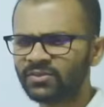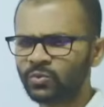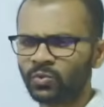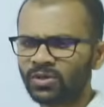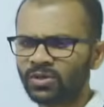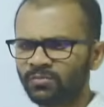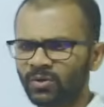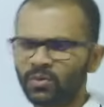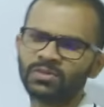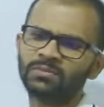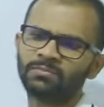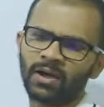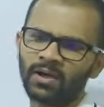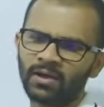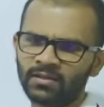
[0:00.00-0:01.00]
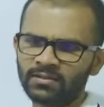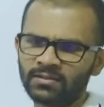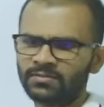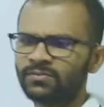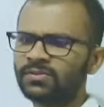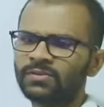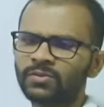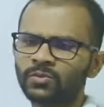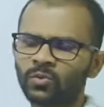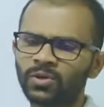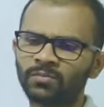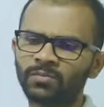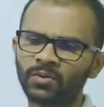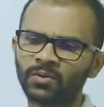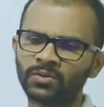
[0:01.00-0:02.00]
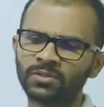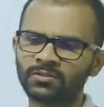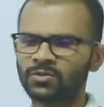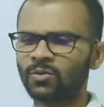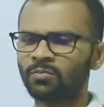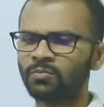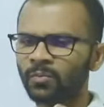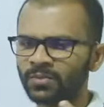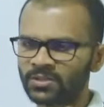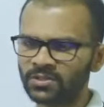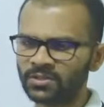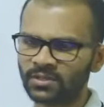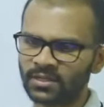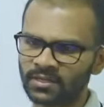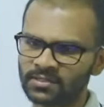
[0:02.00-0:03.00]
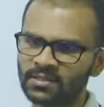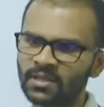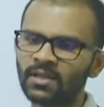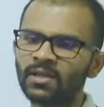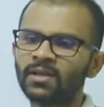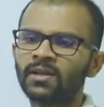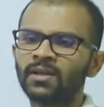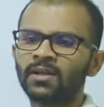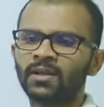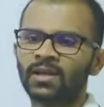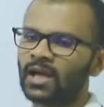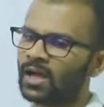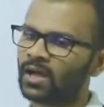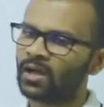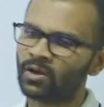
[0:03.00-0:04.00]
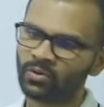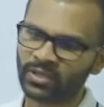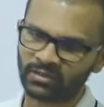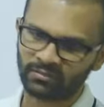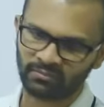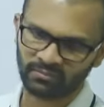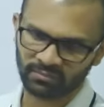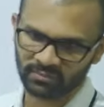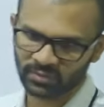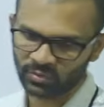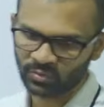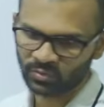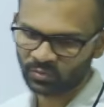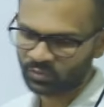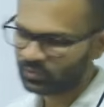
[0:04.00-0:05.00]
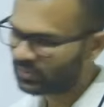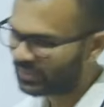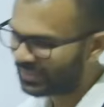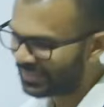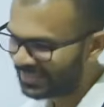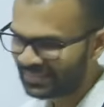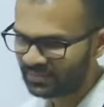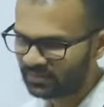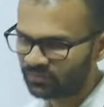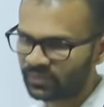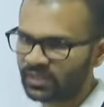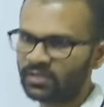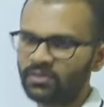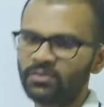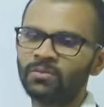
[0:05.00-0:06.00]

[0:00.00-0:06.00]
about the paths. We will talk about the job opportunities. How can you lead the way to